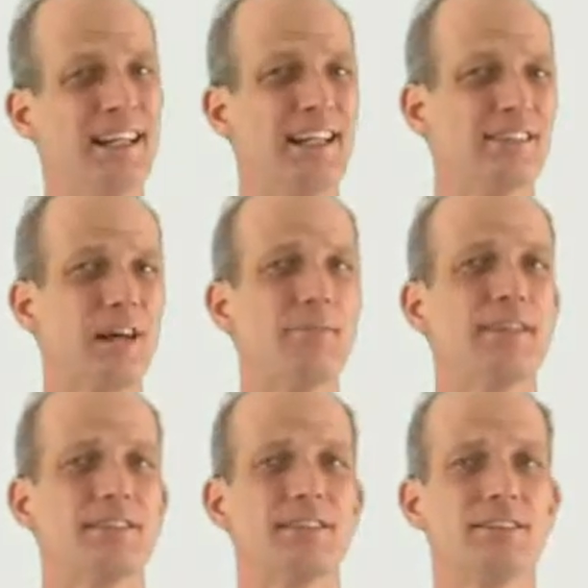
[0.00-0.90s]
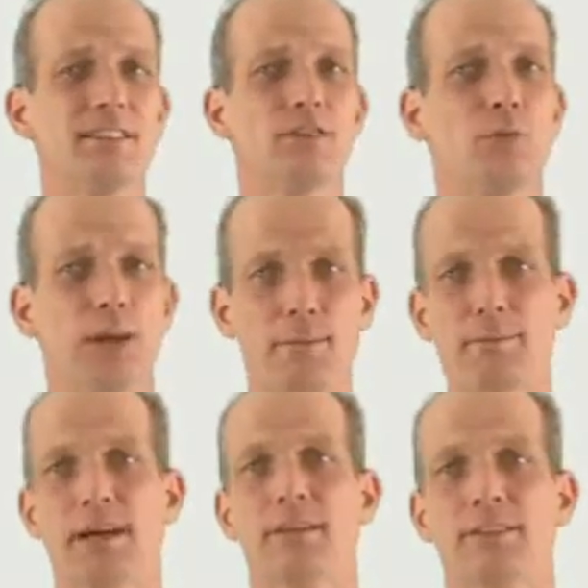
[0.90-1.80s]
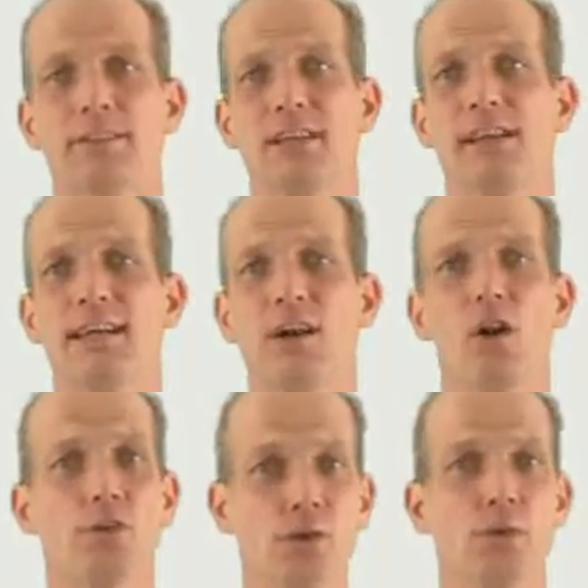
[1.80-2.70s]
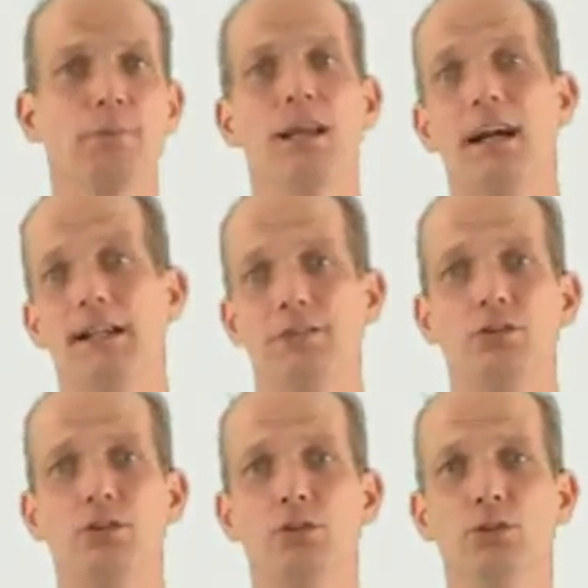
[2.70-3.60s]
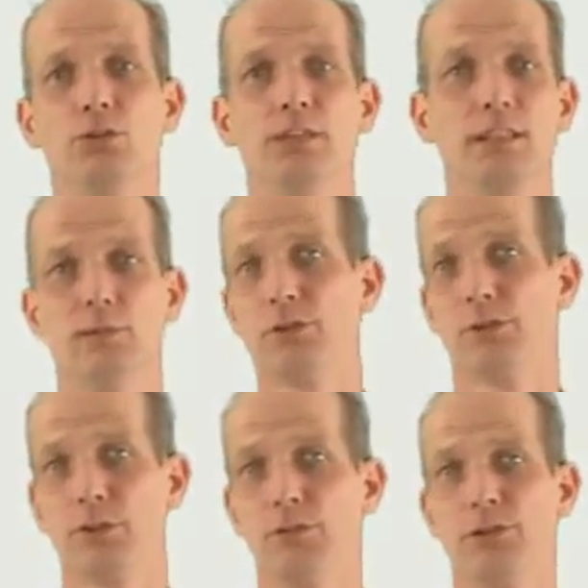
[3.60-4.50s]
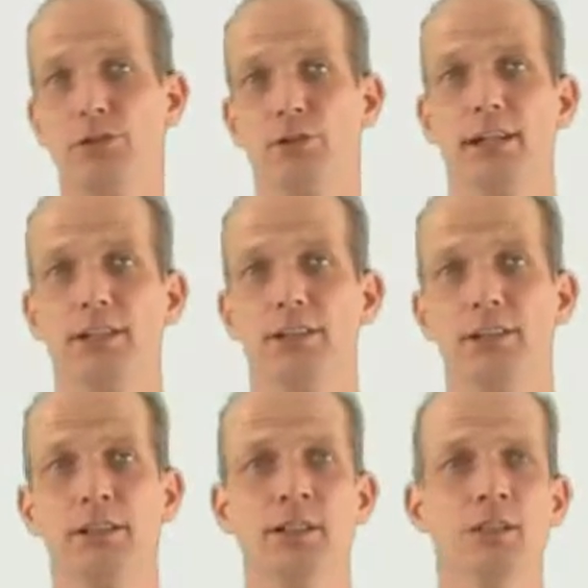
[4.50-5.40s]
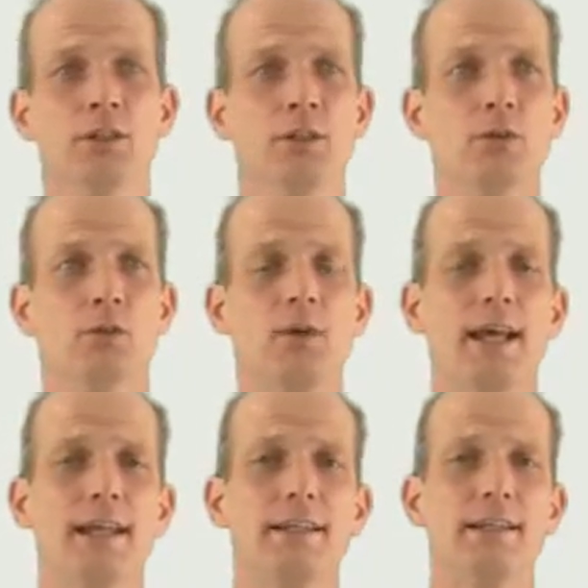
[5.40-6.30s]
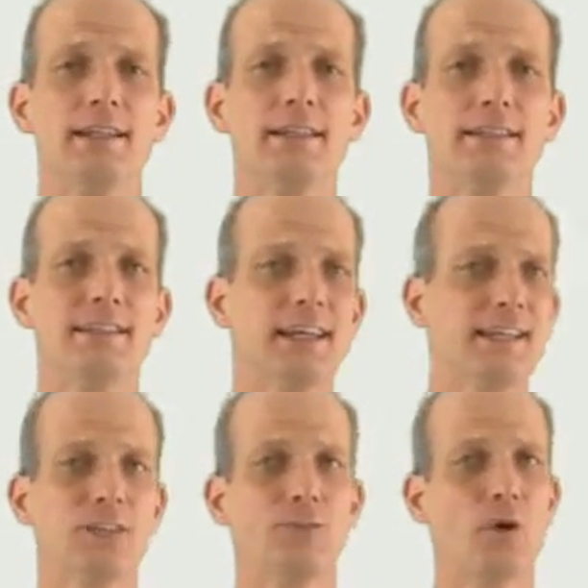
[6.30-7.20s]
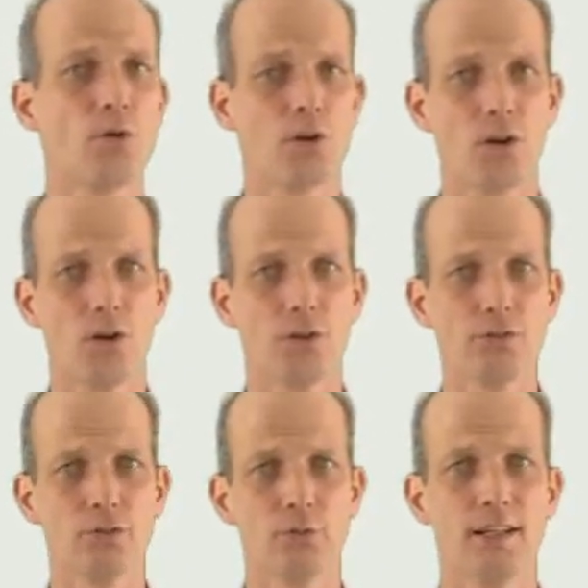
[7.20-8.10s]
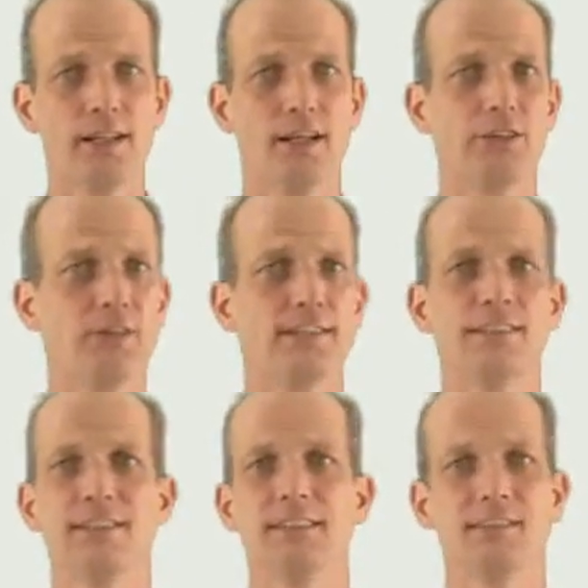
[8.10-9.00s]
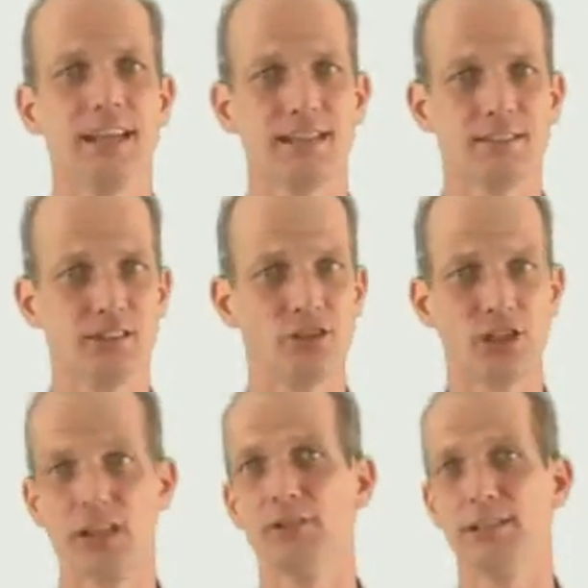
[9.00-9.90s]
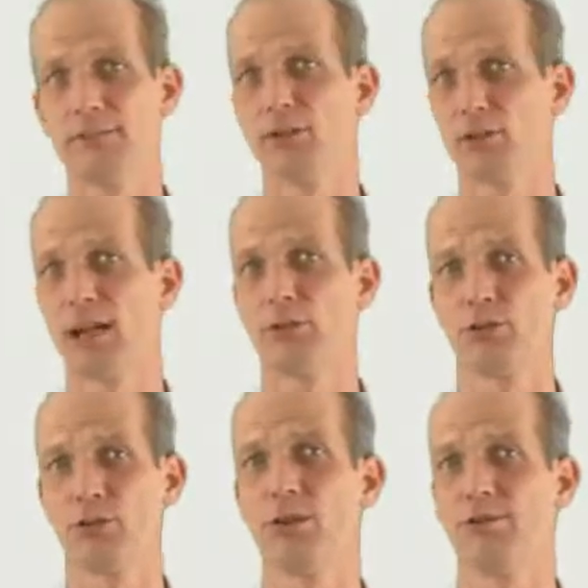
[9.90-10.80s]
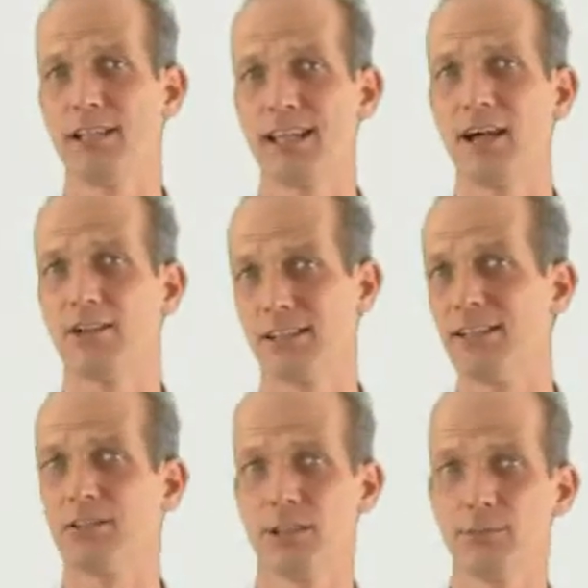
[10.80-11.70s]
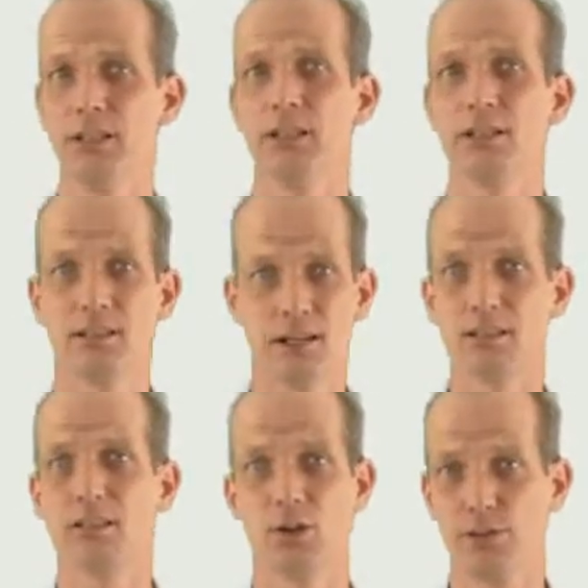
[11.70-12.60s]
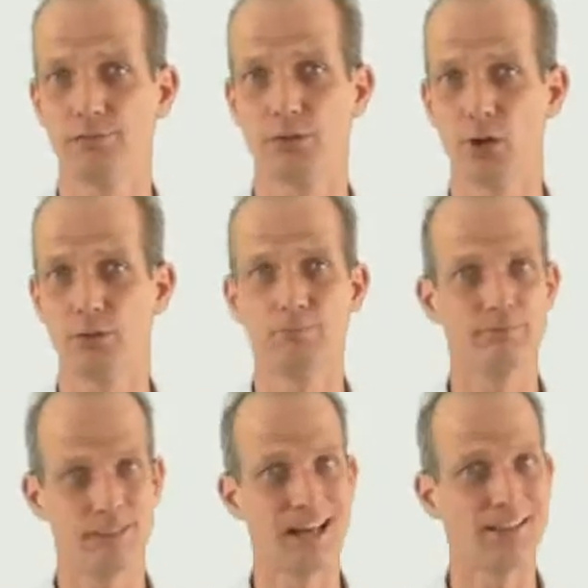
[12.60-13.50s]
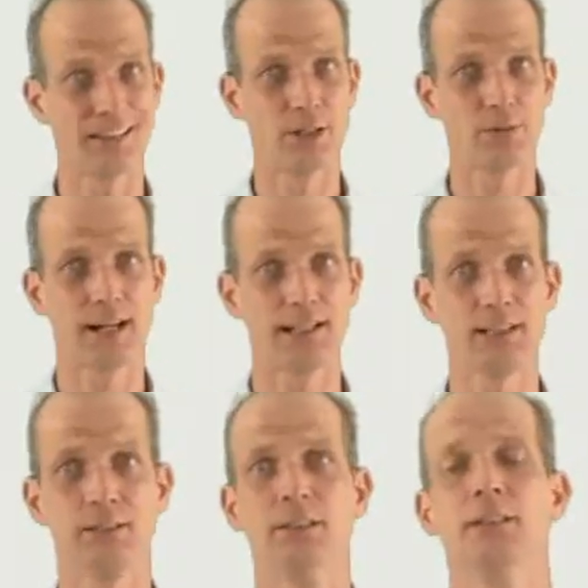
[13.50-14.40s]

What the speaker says: And in some instances, what I'm about to say also applies to dealing with your original creditor. When taking these phone calls, when addressing these debts, and generally if you're trying to resolve the account, it is going to be conducted over the phone, not letter writing.